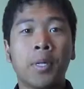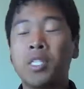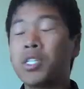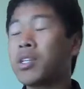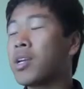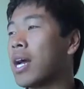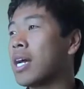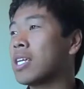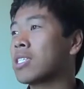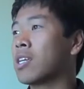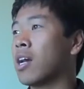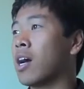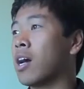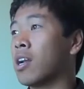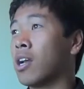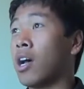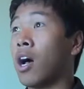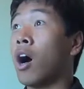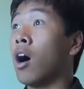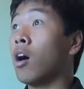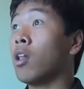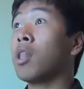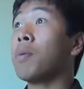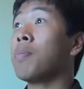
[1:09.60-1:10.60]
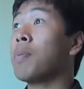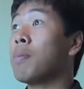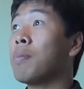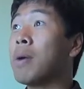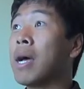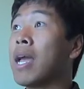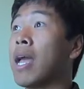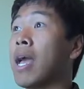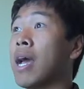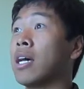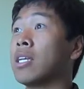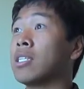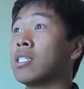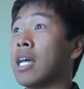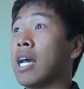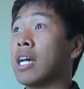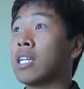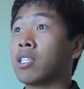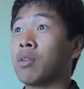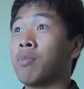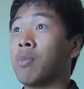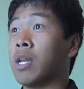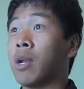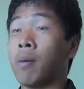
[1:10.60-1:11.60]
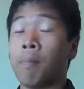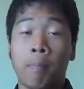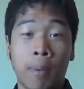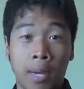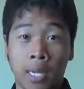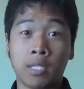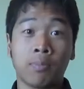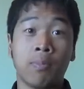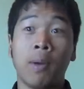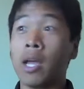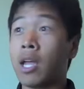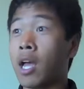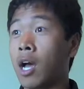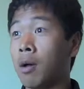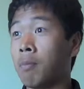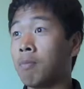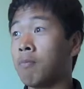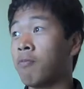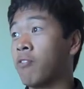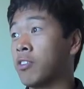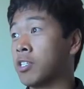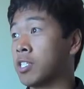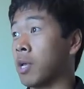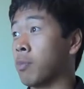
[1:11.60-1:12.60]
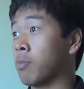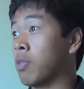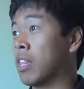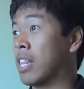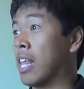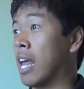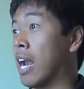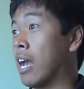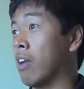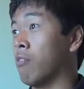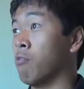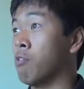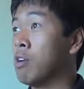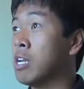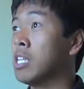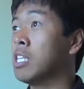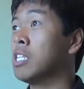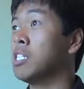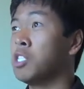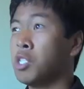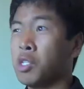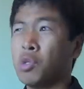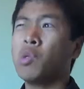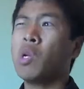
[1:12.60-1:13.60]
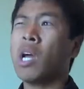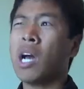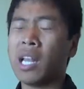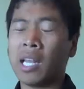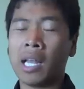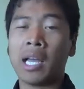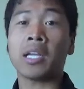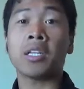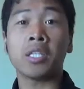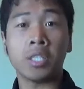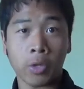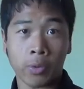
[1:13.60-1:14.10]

But you guys got all up on my ass asking me to bust my hump for something that I really do not like